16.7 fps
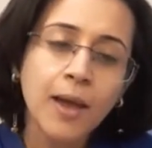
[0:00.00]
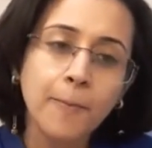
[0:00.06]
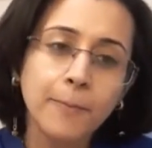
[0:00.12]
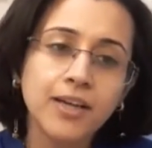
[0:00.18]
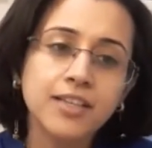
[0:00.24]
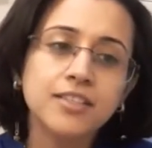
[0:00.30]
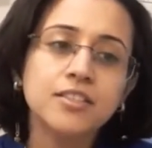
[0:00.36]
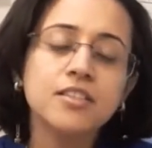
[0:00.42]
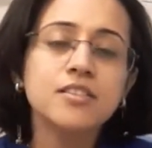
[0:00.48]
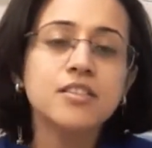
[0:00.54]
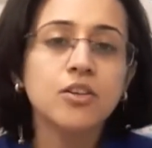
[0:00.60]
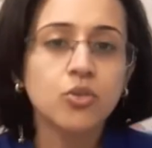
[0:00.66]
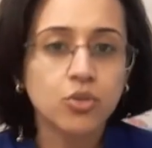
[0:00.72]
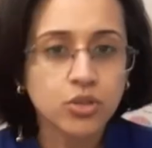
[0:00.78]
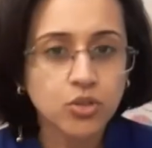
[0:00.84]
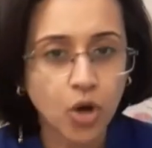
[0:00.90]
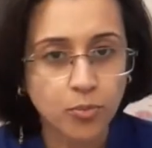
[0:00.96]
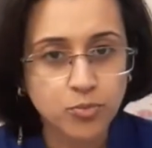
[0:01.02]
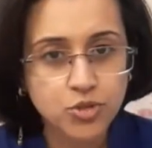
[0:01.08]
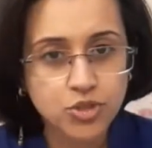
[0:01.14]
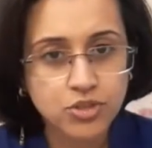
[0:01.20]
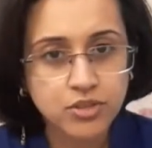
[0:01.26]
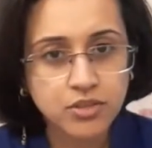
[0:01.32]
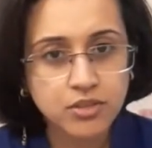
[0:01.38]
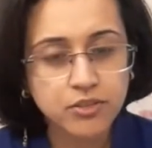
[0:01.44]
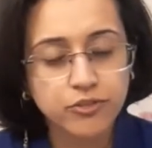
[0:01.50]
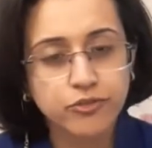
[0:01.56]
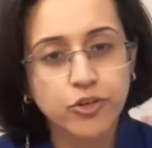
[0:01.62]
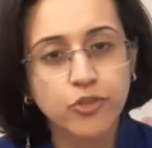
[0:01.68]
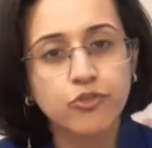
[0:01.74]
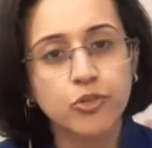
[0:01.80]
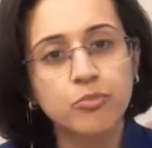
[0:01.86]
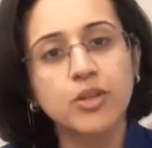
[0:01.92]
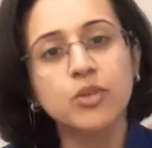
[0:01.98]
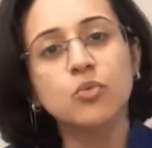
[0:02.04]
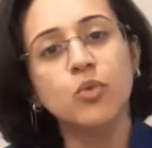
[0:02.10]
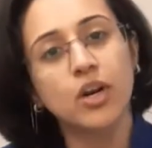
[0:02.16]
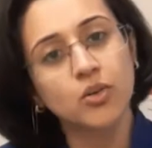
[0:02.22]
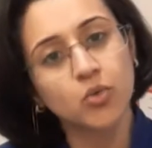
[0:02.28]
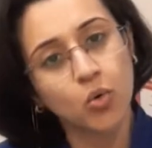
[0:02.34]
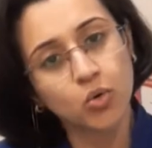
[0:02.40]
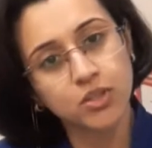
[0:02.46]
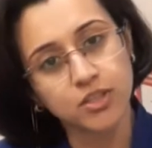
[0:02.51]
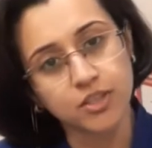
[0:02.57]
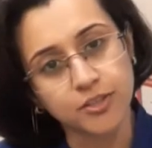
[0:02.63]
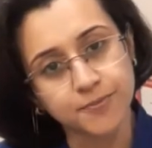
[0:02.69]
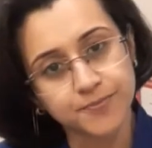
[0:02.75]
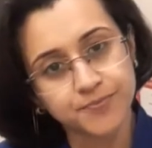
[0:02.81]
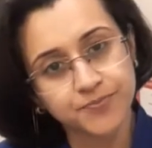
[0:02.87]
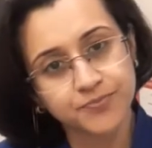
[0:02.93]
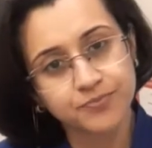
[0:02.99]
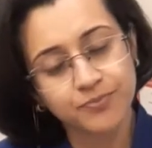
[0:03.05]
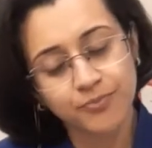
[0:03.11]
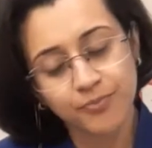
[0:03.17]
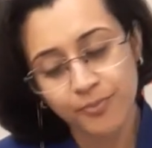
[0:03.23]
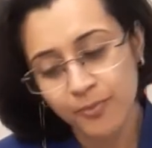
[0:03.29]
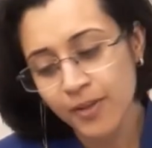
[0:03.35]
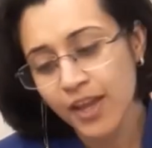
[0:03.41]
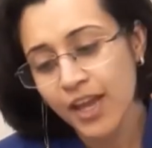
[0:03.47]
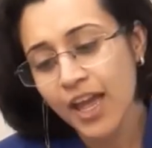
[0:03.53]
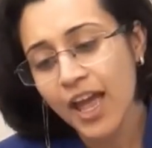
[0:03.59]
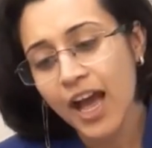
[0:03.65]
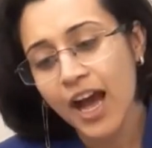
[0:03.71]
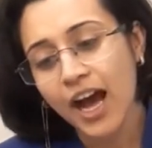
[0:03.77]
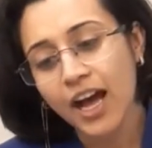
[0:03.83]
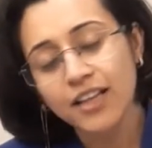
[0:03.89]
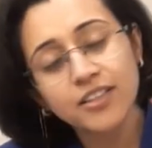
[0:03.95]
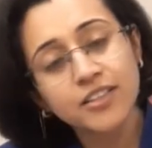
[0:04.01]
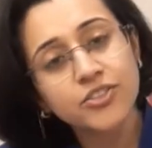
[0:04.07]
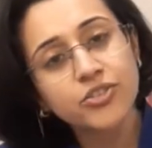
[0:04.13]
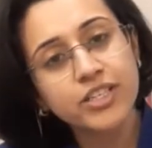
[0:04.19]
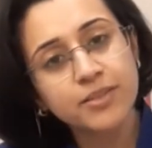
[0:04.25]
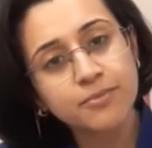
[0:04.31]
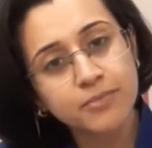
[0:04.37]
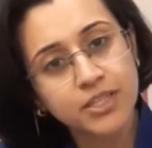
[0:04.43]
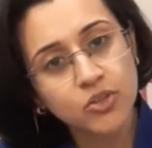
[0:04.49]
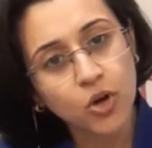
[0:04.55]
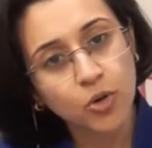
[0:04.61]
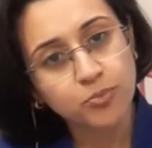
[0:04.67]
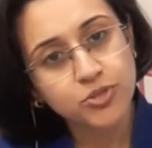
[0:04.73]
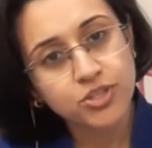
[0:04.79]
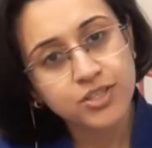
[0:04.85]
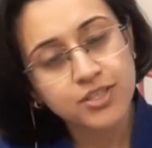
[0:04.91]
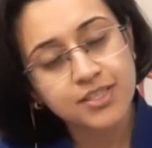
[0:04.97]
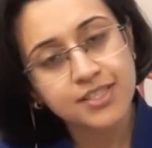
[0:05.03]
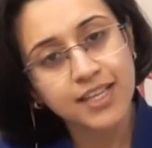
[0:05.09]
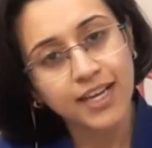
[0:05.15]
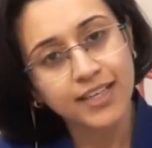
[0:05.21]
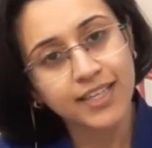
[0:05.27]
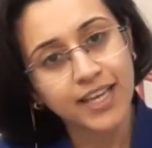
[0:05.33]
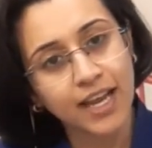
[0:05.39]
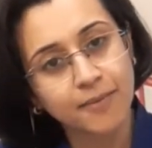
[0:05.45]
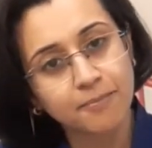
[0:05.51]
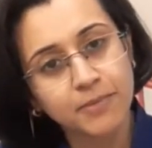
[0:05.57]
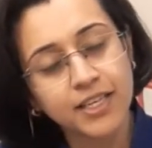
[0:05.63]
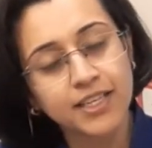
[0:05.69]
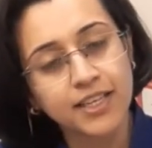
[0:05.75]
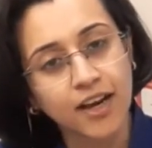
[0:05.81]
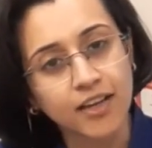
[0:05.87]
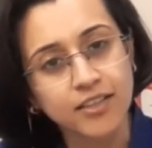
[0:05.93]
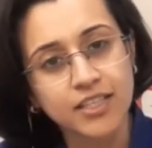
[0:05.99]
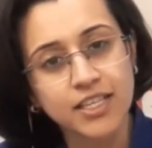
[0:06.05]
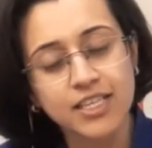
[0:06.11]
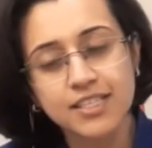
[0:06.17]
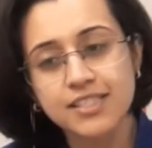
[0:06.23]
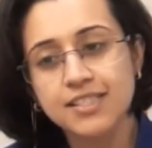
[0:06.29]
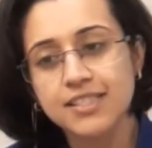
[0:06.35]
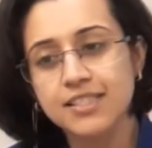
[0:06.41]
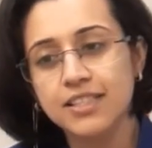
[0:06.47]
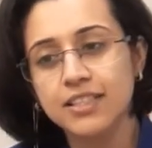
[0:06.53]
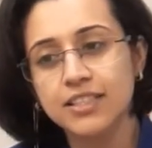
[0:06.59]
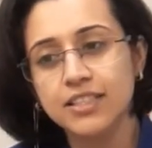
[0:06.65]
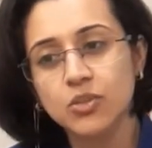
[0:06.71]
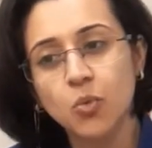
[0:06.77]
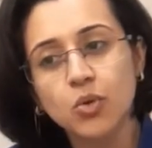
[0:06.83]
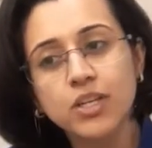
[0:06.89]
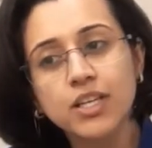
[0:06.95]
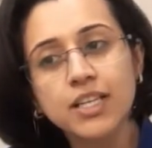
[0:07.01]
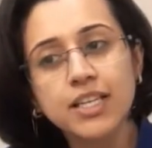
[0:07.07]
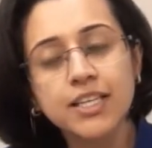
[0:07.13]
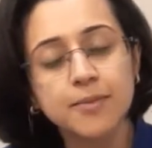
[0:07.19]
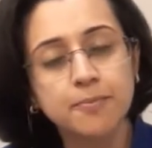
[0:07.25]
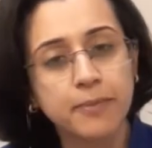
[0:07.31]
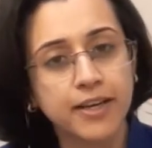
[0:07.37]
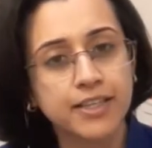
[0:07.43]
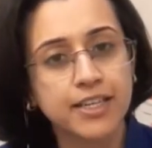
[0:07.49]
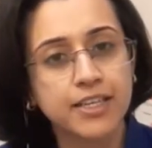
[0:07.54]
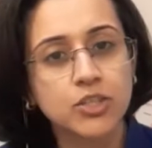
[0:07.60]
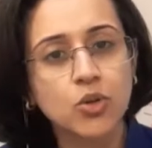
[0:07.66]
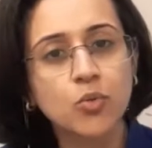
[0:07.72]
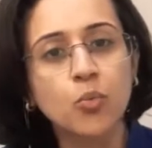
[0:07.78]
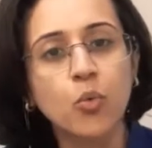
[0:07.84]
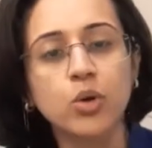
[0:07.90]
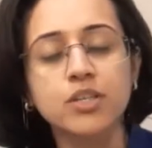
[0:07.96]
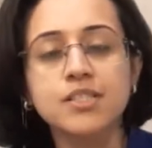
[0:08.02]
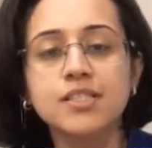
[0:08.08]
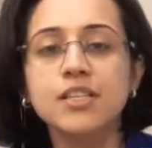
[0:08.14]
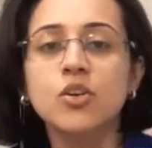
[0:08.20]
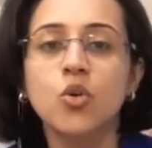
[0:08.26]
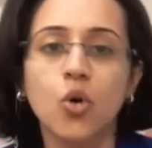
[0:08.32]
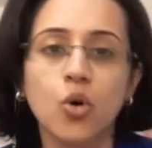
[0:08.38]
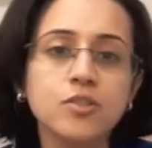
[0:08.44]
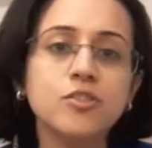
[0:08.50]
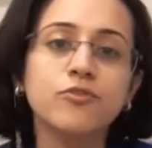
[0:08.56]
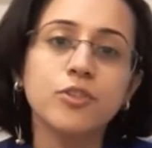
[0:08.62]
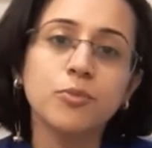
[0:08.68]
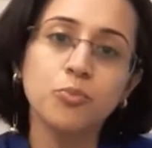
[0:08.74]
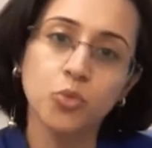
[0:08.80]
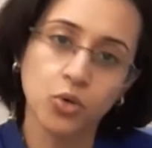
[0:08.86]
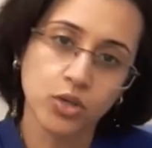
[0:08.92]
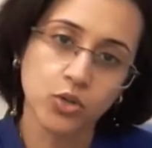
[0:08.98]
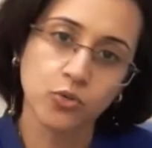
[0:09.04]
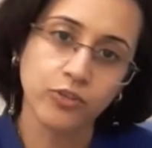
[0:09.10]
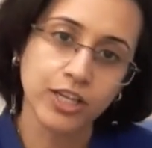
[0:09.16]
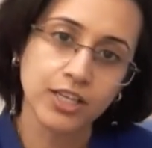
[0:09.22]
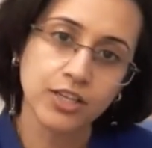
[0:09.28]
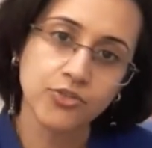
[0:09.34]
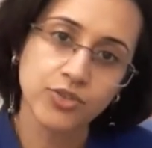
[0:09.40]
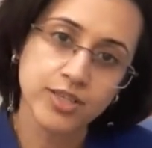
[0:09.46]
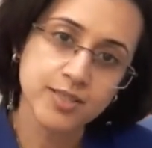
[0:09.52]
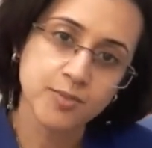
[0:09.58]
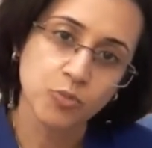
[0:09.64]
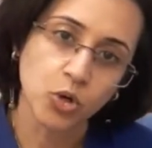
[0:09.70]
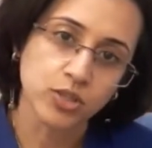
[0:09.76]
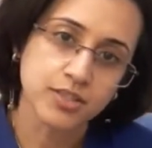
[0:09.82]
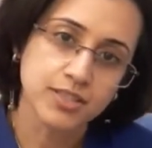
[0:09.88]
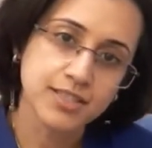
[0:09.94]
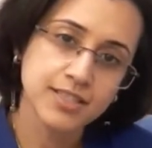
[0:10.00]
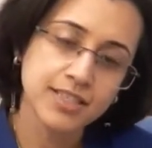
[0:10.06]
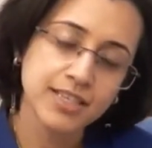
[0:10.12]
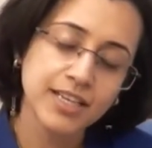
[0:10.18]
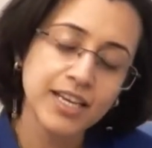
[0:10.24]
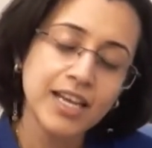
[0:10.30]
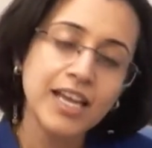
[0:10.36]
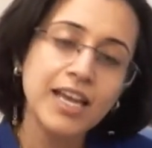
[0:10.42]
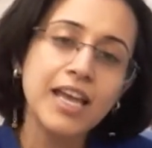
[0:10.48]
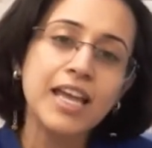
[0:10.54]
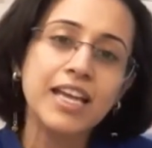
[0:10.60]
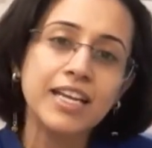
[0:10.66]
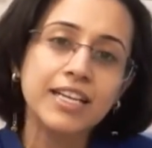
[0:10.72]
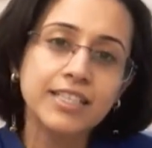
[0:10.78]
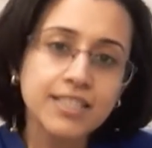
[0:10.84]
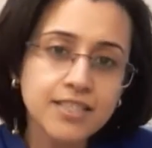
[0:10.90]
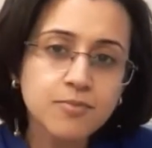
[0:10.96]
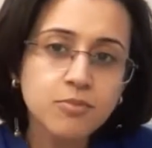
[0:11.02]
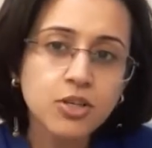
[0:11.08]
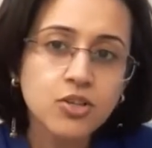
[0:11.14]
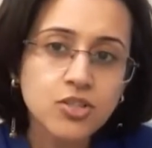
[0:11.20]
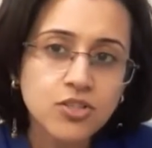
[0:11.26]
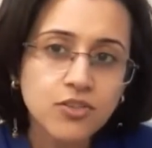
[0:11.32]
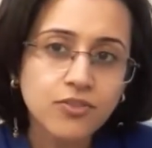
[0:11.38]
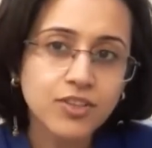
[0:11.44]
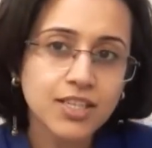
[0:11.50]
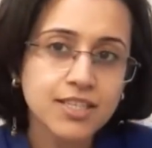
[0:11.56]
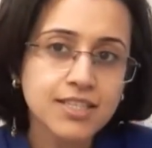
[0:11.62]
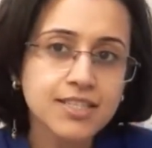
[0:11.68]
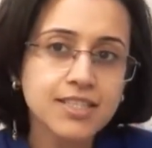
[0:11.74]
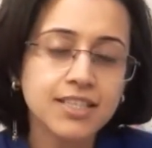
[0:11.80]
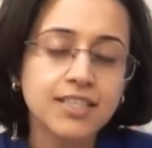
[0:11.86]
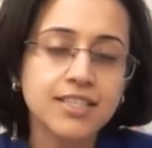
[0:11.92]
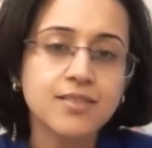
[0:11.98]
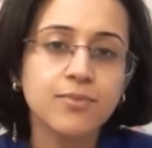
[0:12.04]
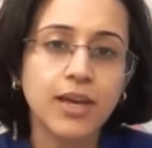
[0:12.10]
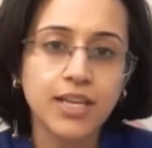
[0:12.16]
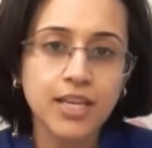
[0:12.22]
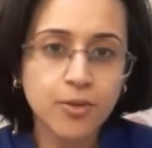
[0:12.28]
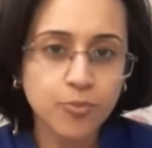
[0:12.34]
But it is a good option for women who are older. Other treatment options that can be done is totally dependent on what is the cause of the poor ovarian response. It is because of this, it is very